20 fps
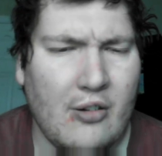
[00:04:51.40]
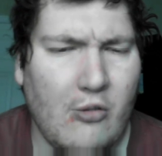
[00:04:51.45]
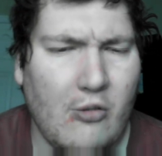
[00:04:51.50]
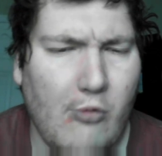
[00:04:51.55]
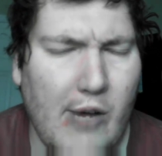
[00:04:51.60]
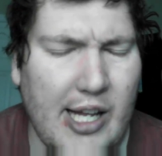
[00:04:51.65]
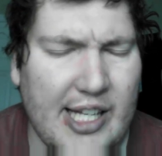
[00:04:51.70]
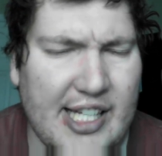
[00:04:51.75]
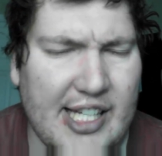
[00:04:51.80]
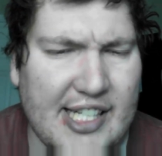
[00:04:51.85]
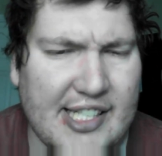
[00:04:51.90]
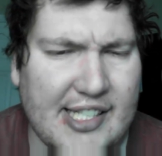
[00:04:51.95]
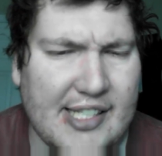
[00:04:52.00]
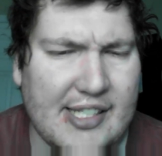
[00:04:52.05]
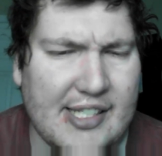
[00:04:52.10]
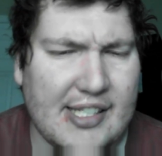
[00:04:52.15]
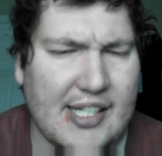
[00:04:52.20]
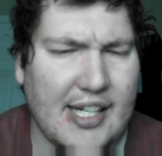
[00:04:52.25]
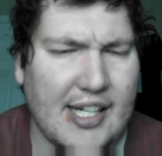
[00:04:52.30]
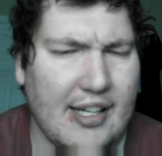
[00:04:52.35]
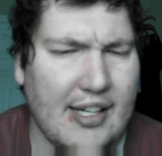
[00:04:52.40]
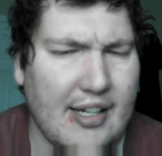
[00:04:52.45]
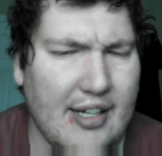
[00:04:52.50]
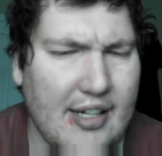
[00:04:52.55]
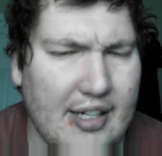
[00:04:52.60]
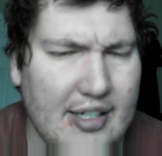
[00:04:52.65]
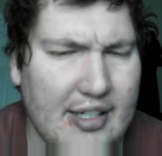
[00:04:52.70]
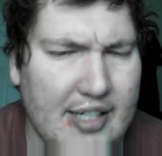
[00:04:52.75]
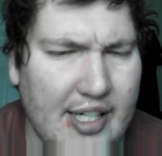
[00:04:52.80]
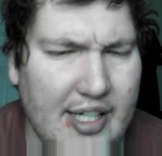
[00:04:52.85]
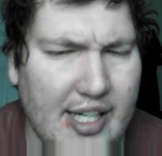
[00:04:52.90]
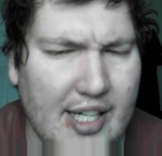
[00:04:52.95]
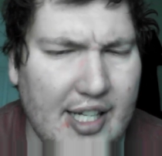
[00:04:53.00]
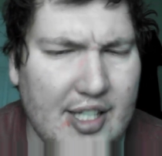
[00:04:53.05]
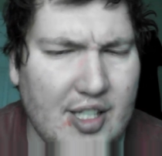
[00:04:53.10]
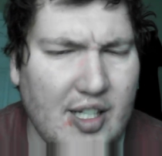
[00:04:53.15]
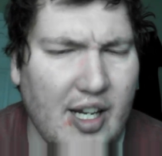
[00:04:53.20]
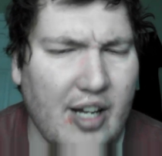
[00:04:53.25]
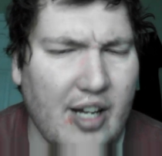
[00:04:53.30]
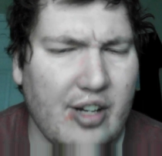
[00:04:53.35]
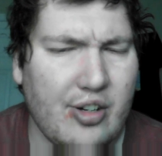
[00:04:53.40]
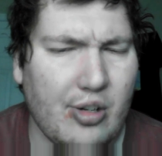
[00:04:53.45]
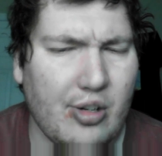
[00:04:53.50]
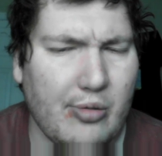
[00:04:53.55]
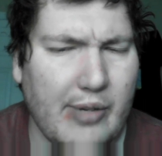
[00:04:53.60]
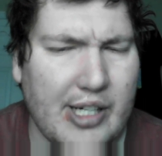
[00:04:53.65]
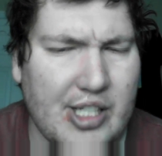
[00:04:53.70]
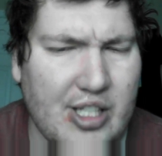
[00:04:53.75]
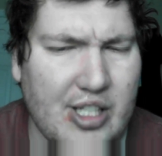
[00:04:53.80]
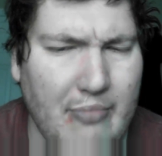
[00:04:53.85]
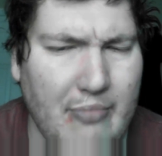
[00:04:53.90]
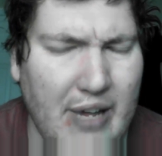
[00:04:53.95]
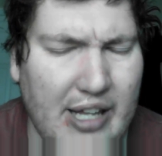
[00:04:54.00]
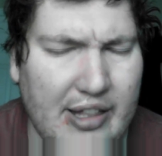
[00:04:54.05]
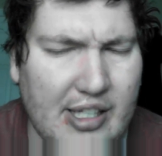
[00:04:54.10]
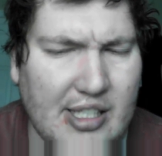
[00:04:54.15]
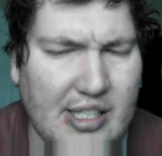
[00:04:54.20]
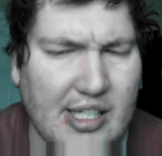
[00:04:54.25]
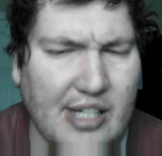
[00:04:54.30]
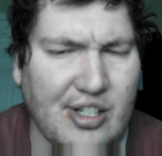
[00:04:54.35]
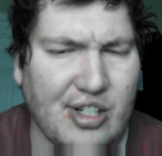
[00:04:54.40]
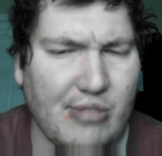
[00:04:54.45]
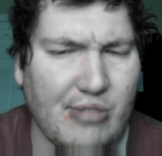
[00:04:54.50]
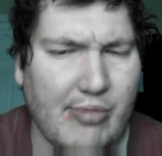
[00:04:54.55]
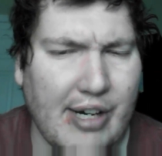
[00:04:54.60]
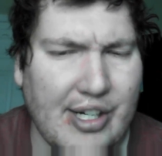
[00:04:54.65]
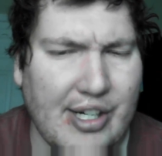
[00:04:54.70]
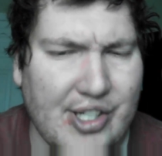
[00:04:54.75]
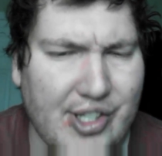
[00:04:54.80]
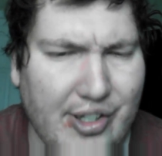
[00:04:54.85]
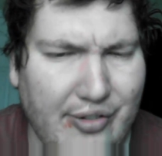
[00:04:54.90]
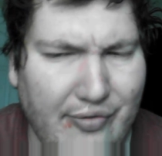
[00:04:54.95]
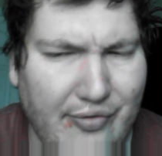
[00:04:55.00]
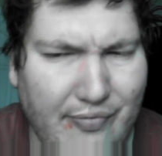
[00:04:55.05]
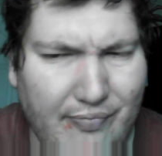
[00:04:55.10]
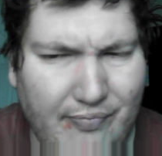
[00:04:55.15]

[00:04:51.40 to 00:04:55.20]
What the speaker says: Weaknesses. She tends to underestimate the situation.